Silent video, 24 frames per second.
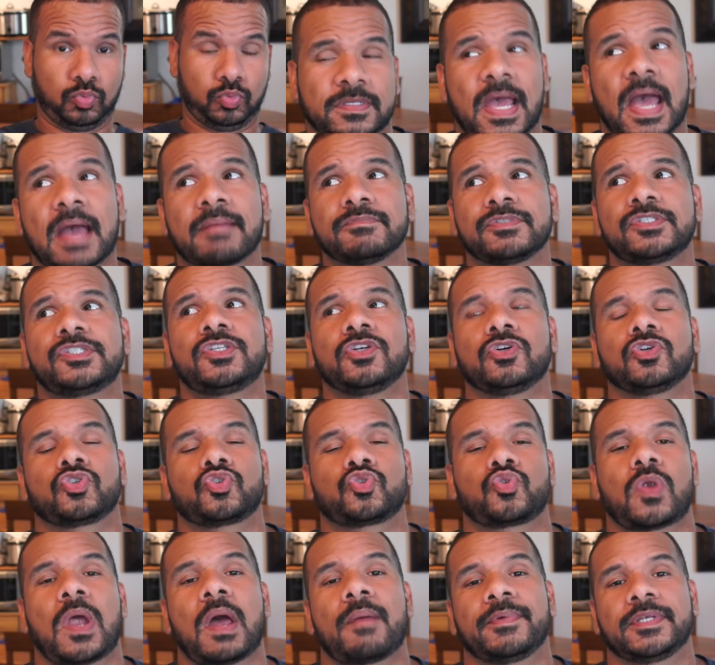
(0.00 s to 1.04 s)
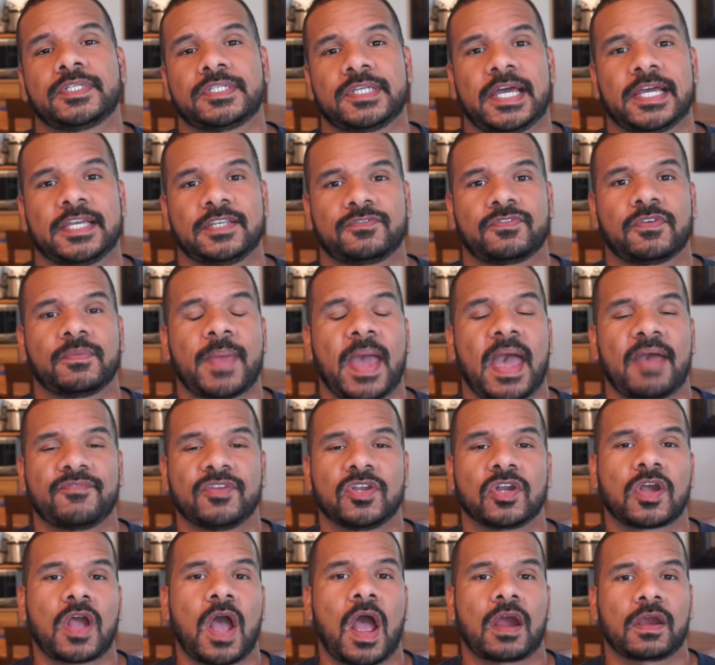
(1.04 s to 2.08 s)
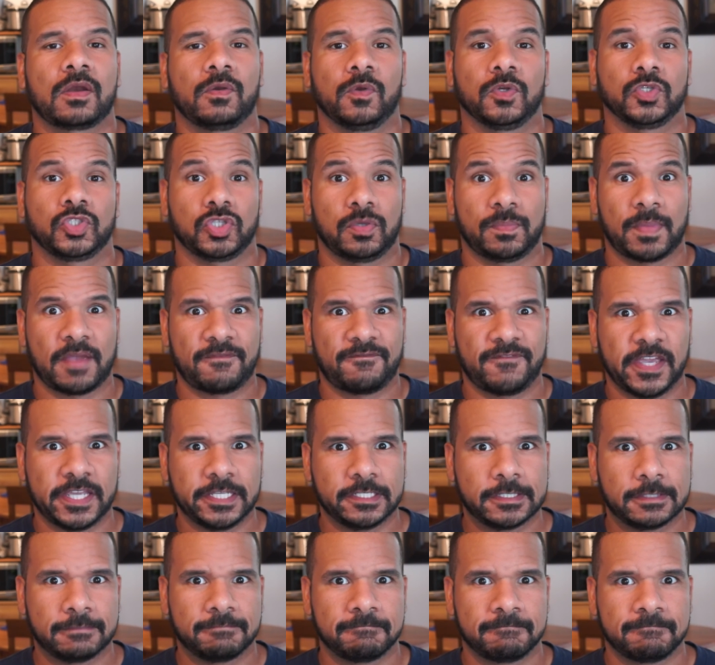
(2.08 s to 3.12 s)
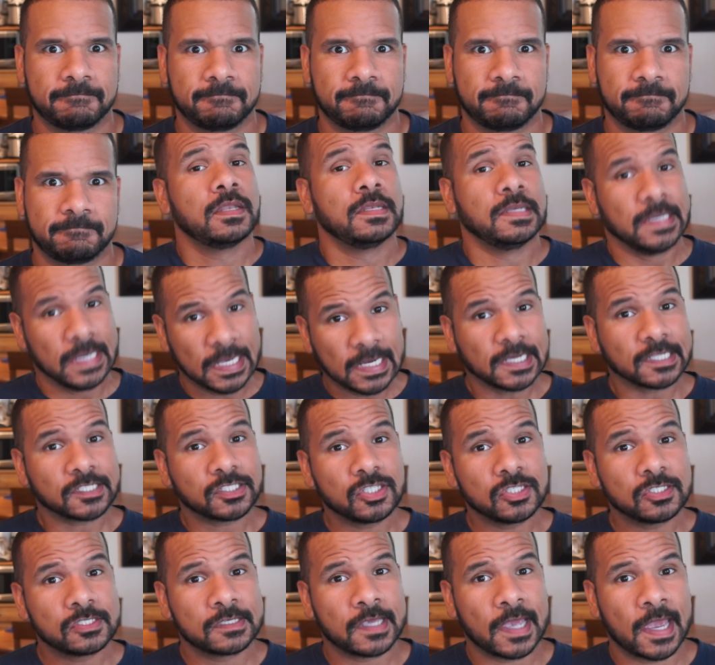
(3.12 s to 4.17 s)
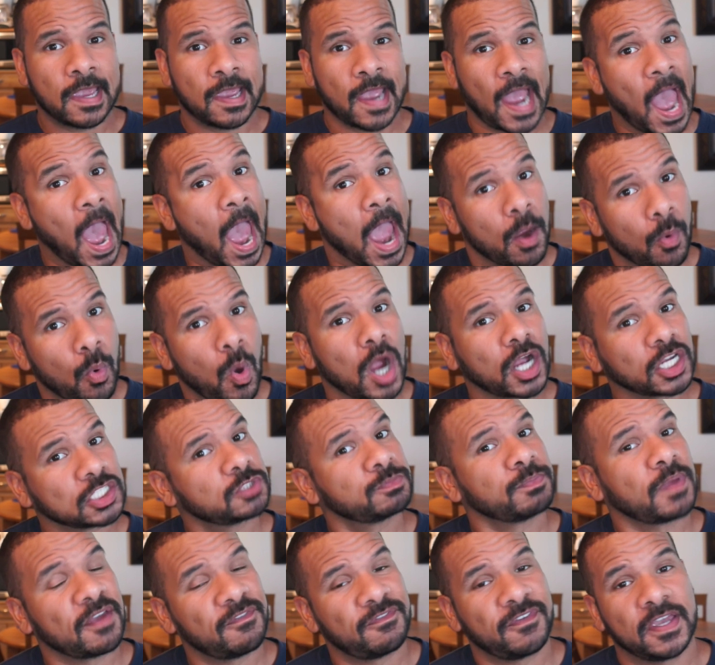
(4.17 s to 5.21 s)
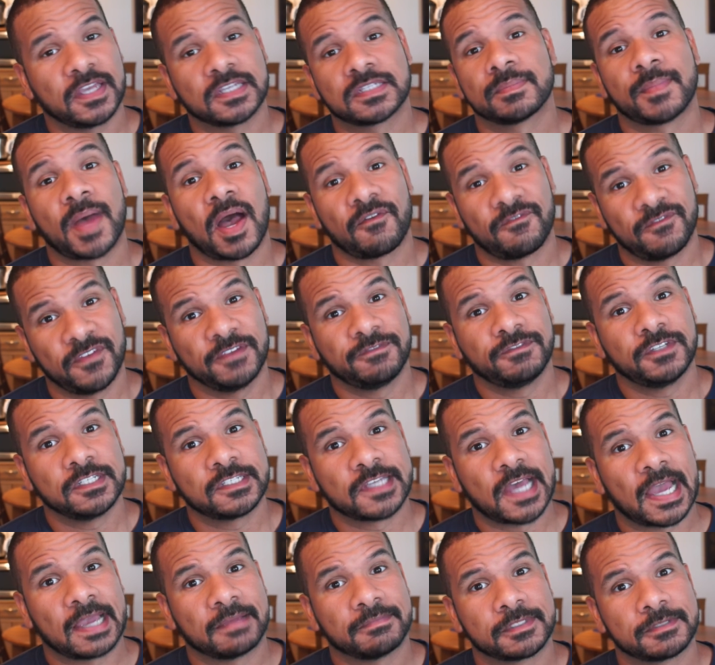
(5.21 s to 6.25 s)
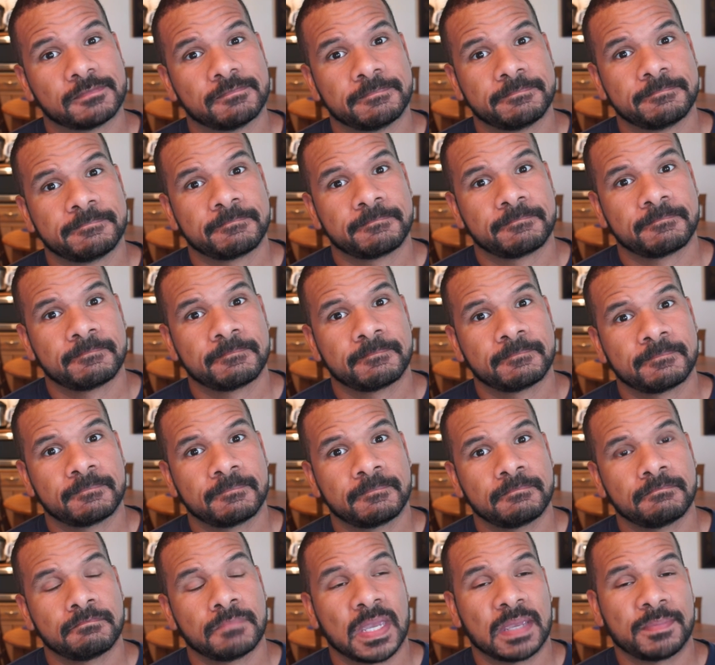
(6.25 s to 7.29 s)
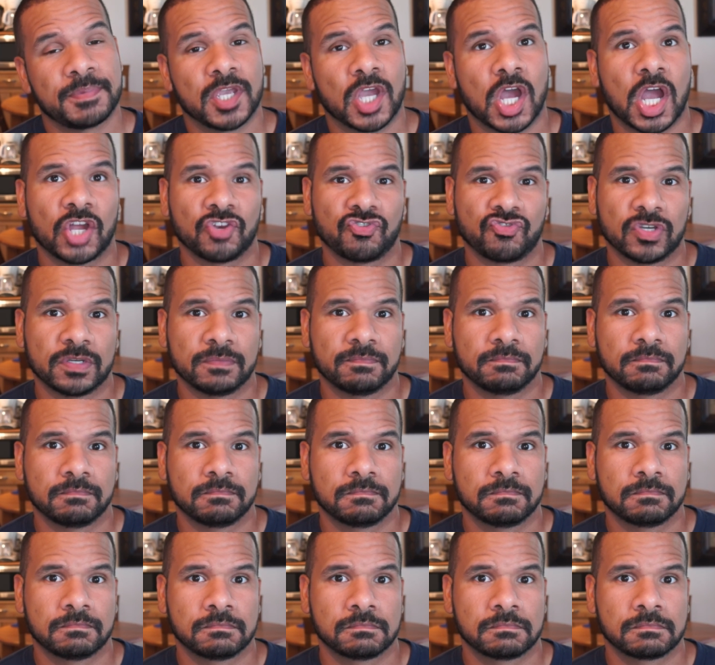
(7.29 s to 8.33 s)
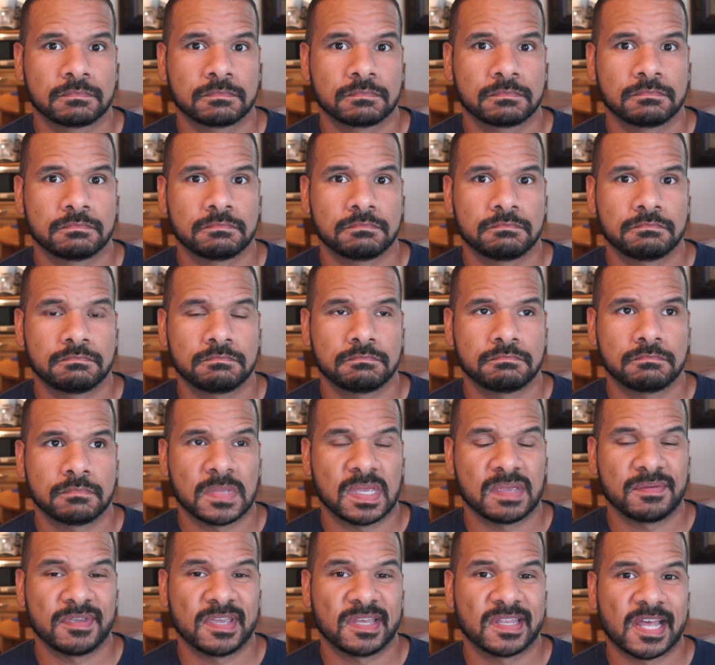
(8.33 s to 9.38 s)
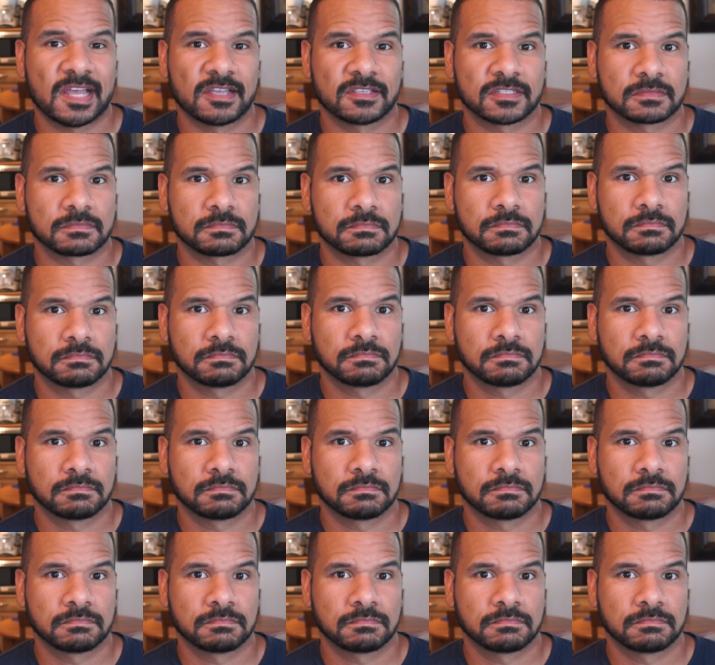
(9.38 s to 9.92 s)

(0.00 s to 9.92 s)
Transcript: I'm still traumatized from having a cockroach on my face. Needless to say, I washed my face about 50 times, maybe 100, maybe 1,000.